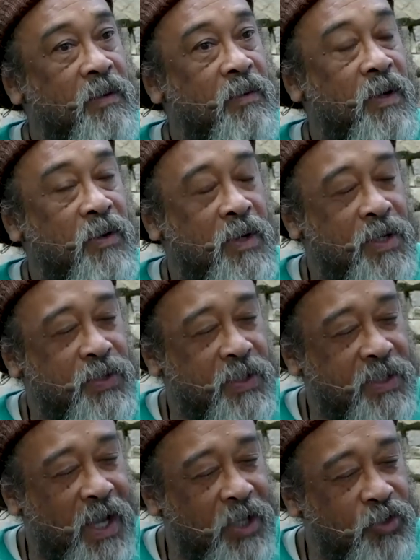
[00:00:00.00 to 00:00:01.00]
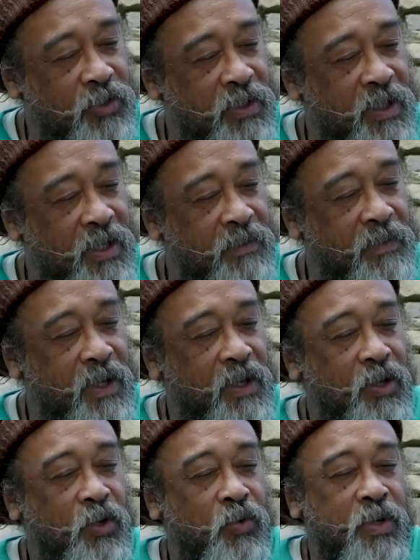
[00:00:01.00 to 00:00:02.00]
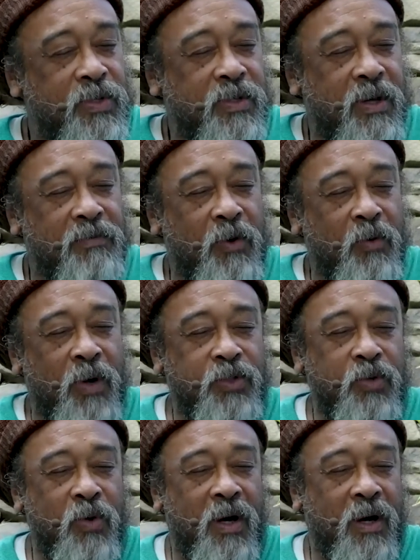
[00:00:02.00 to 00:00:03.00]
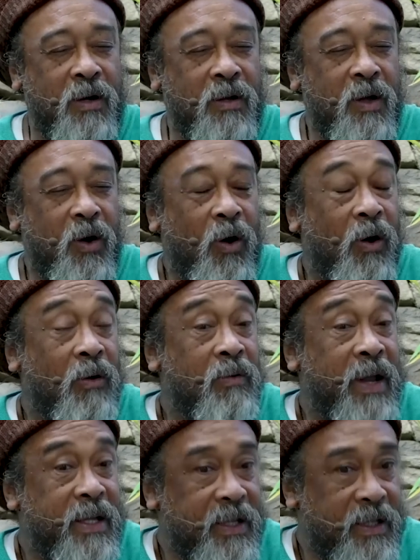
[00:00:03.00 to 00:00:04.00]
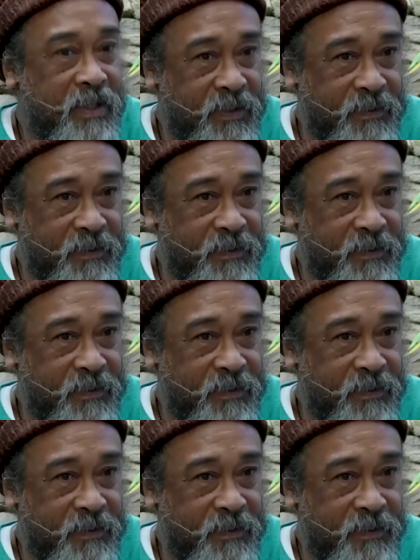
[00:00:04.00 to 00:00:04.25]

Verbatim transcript: When you're less attached to them, you discover what you are already.